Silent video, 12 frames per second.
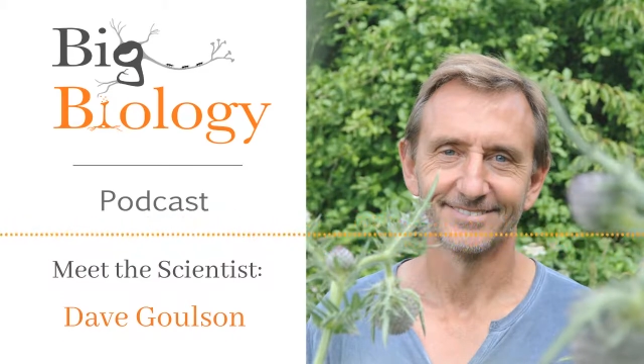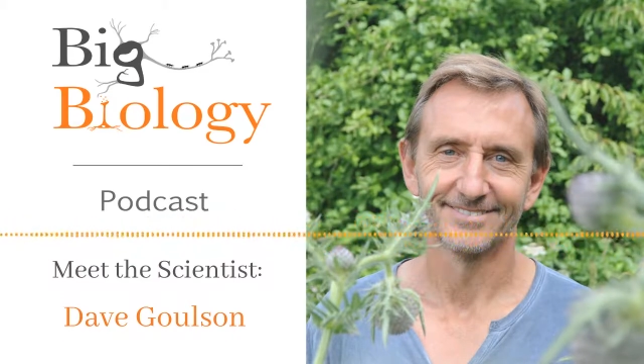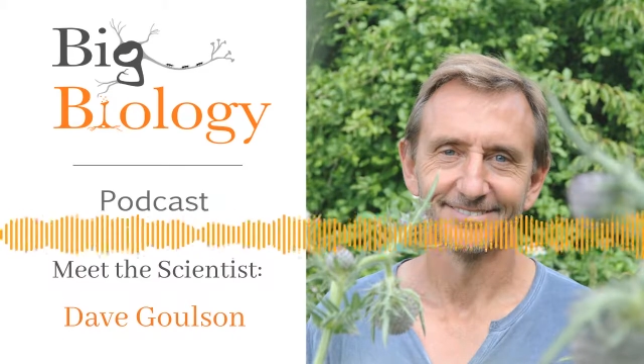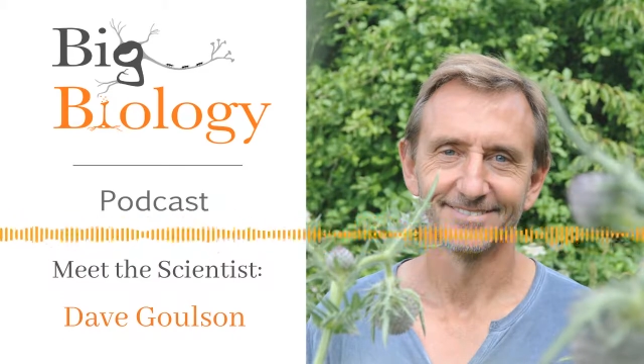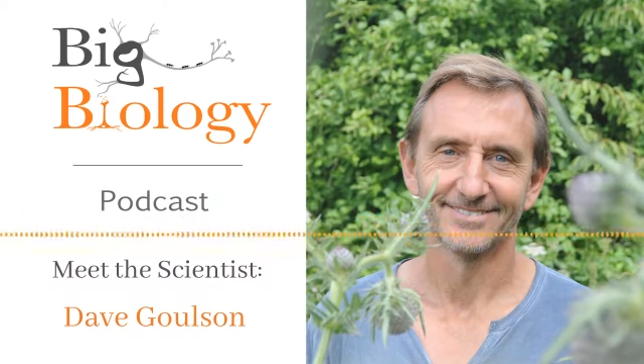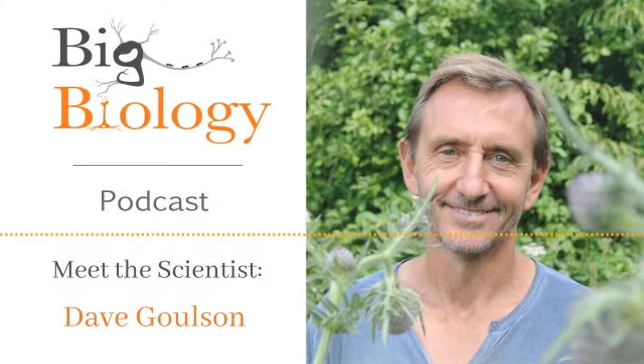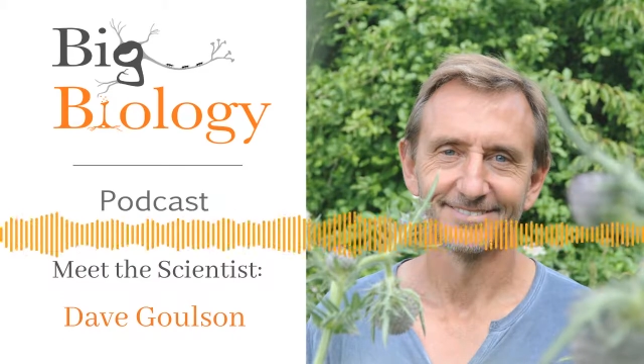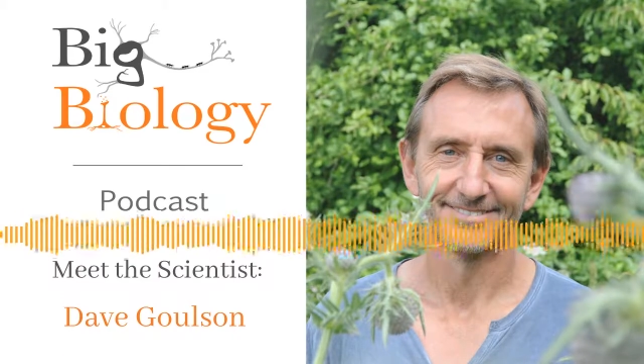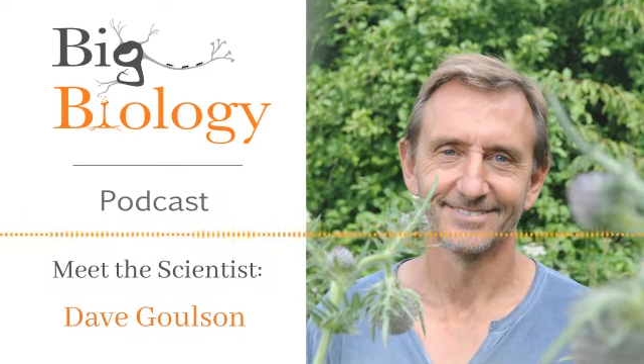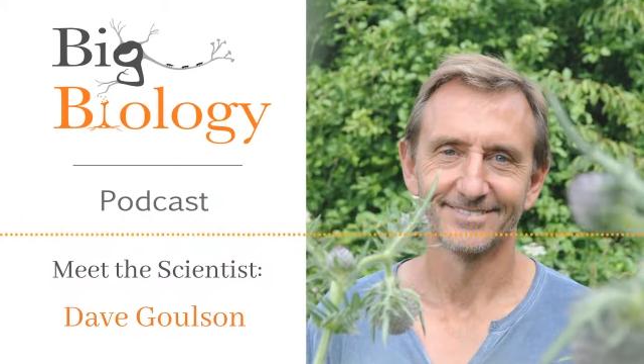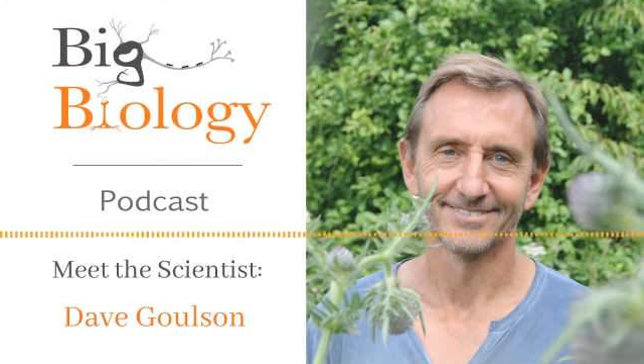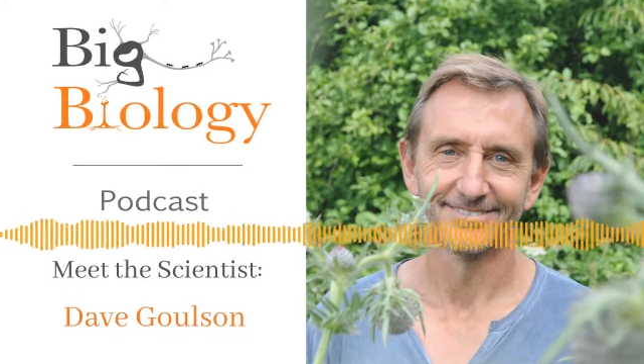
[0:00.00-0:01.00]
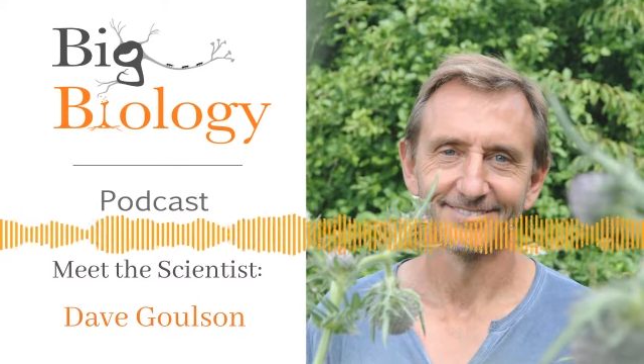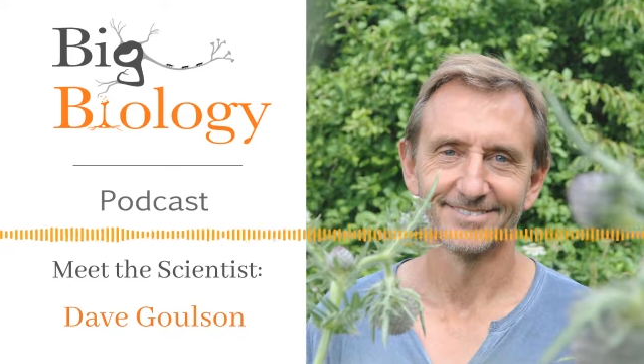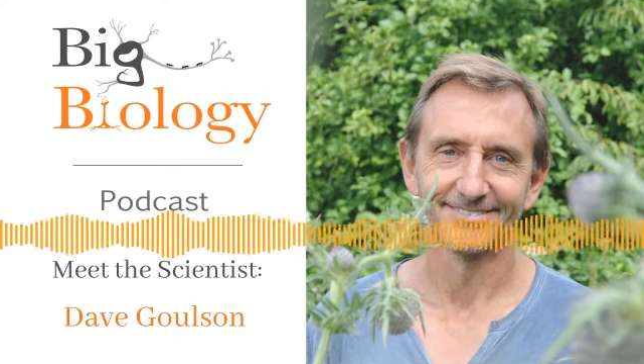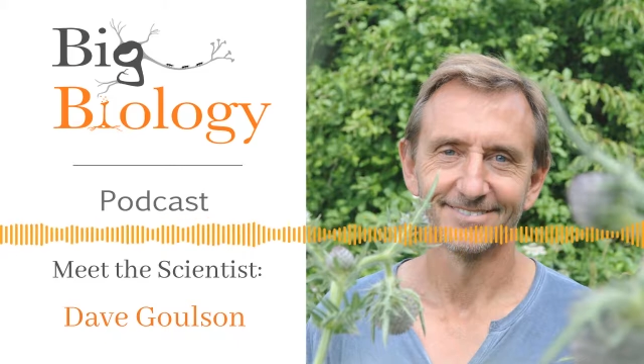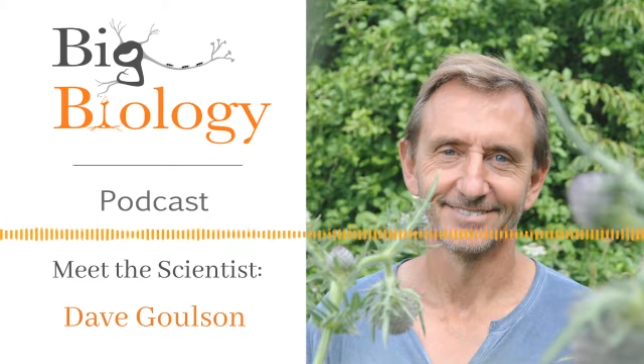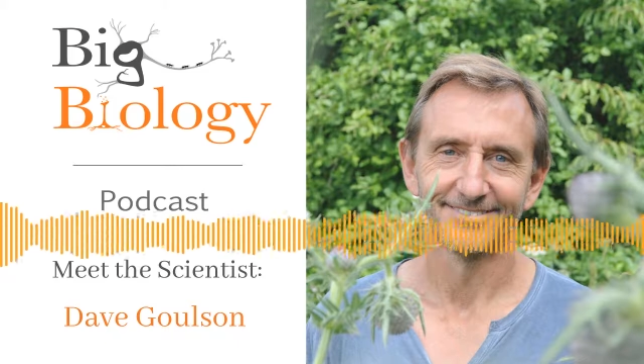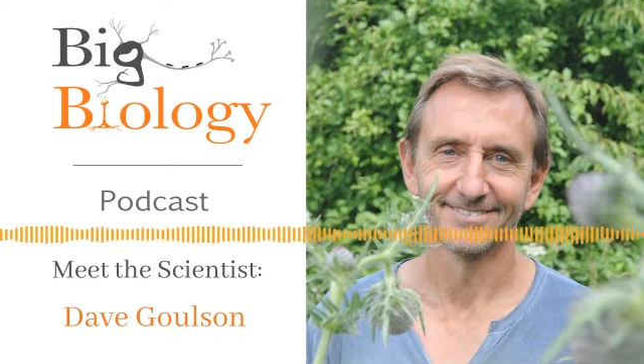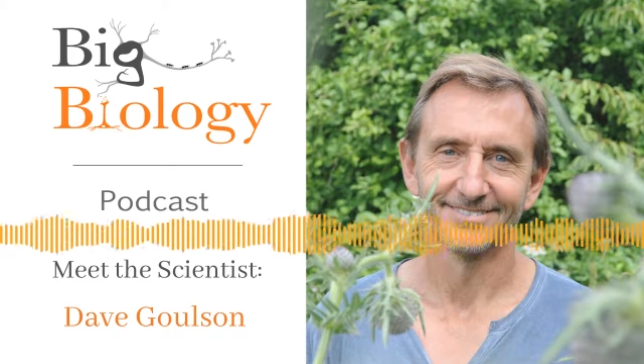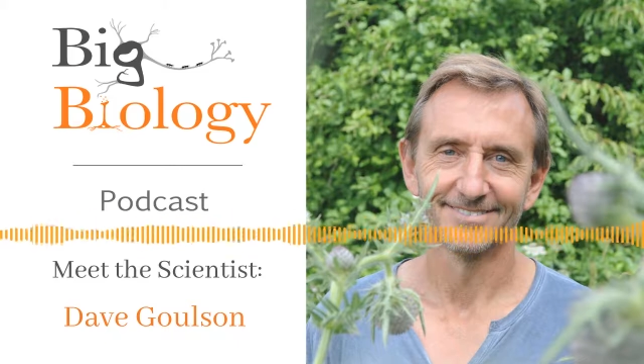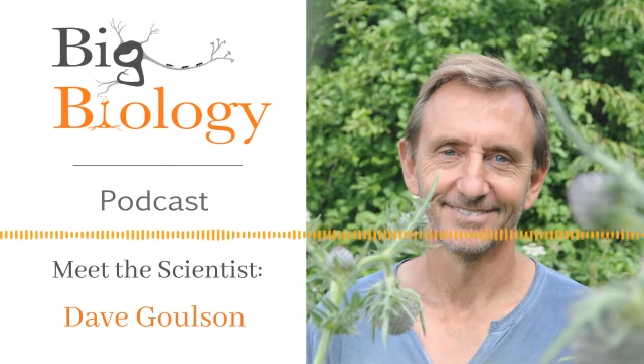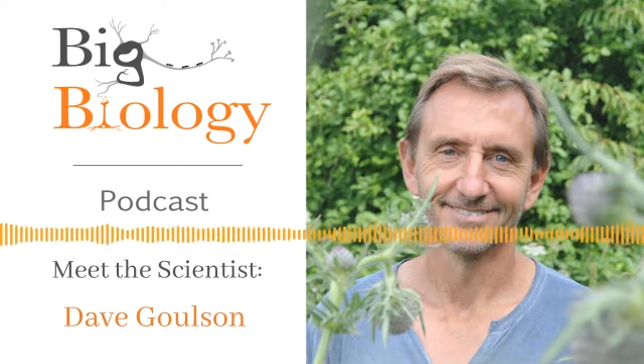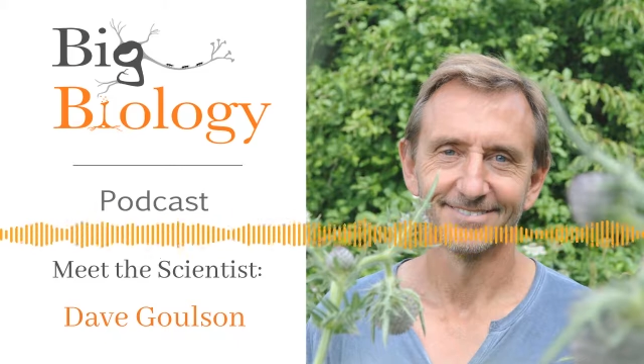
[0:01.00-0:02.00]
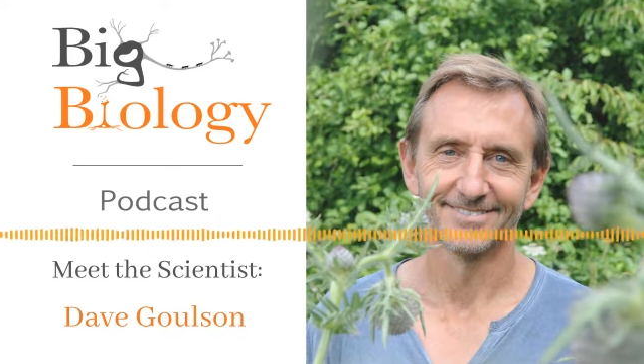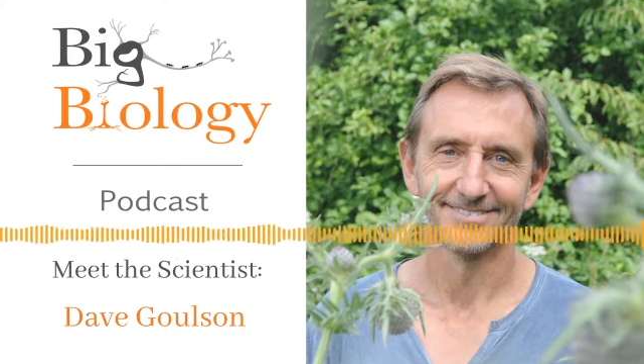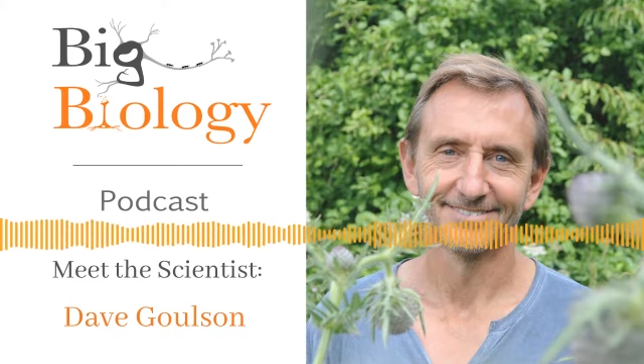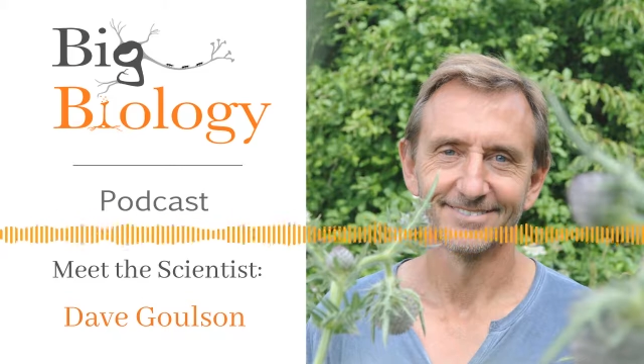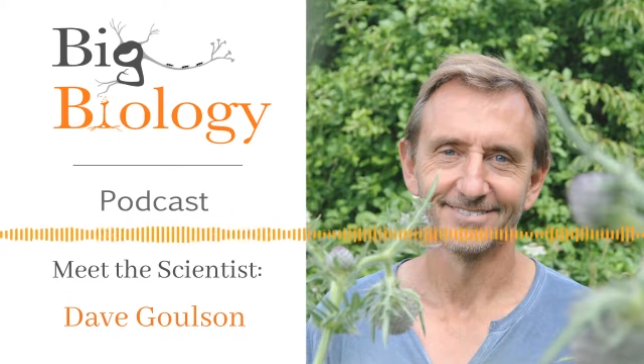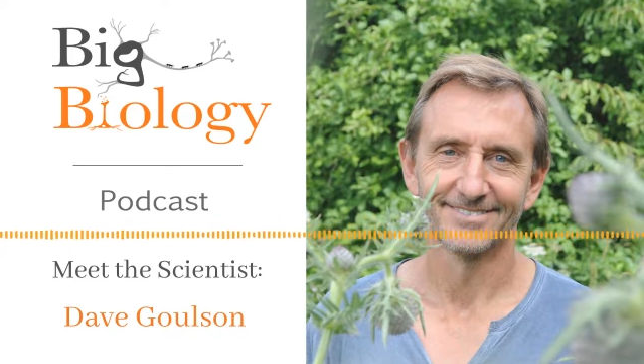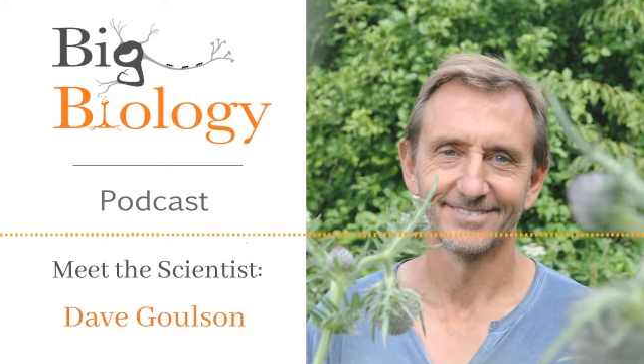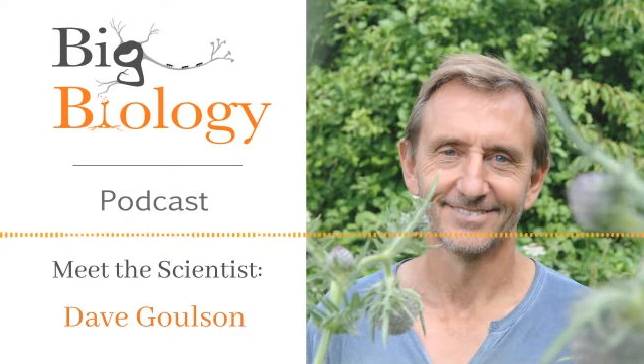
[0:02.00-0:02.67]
But but for the very good reason that he was a